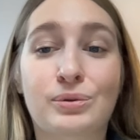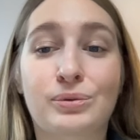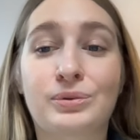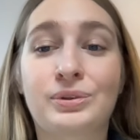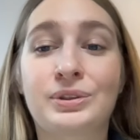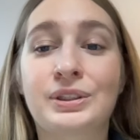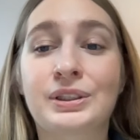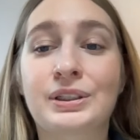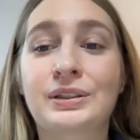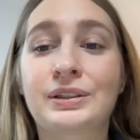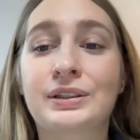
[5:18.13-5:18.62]

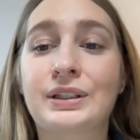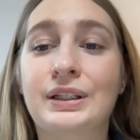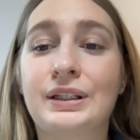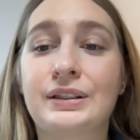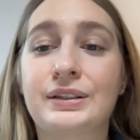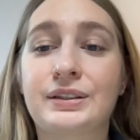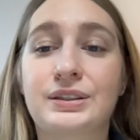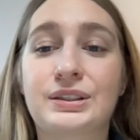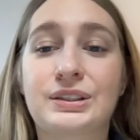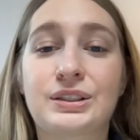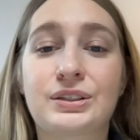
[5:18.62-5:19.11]
clearly
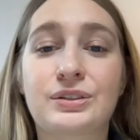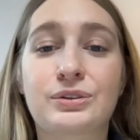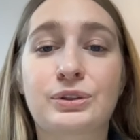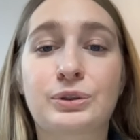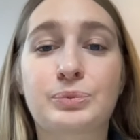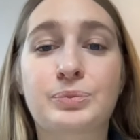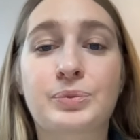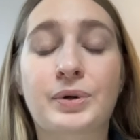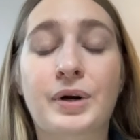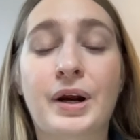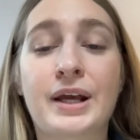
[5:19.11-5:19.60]
the
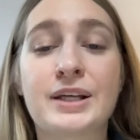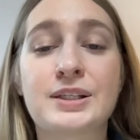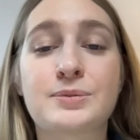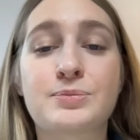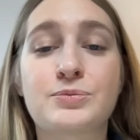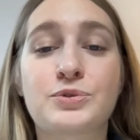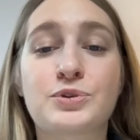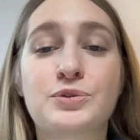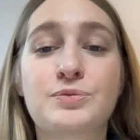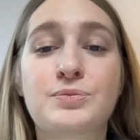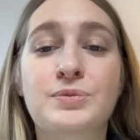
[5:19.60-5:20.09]
general price
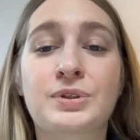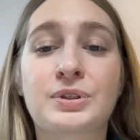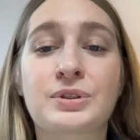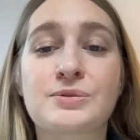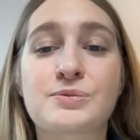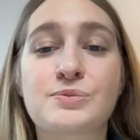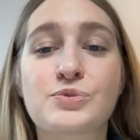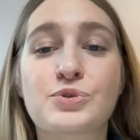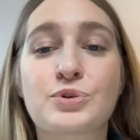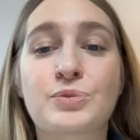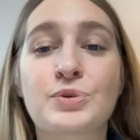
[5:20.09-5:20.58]
movement
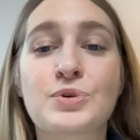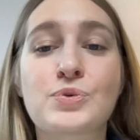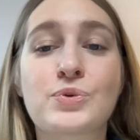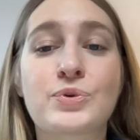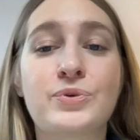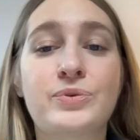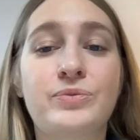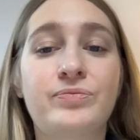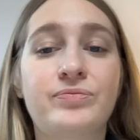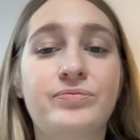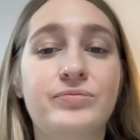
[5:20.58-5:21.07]
is moving
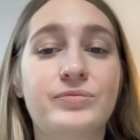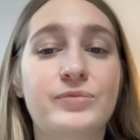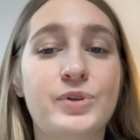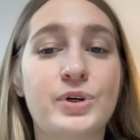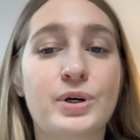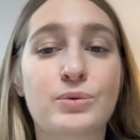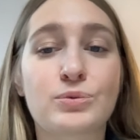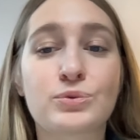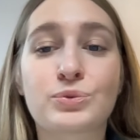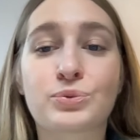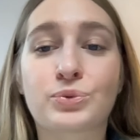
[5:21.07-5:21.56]

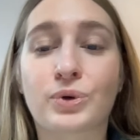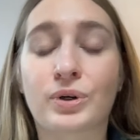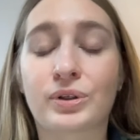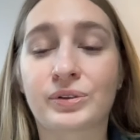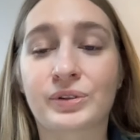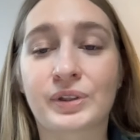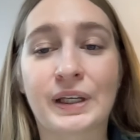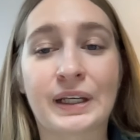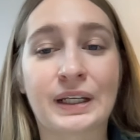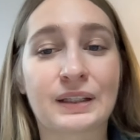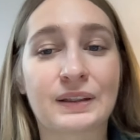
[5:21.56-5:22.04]

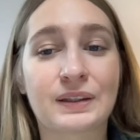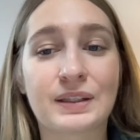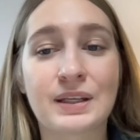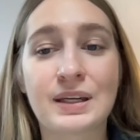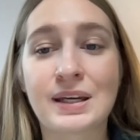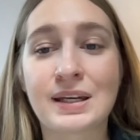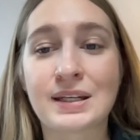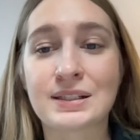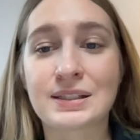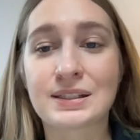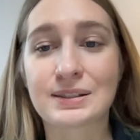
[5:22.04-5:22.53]
downward like
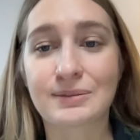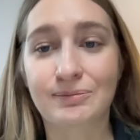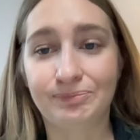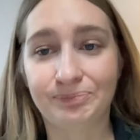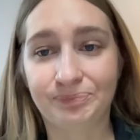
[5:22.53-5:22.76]
this.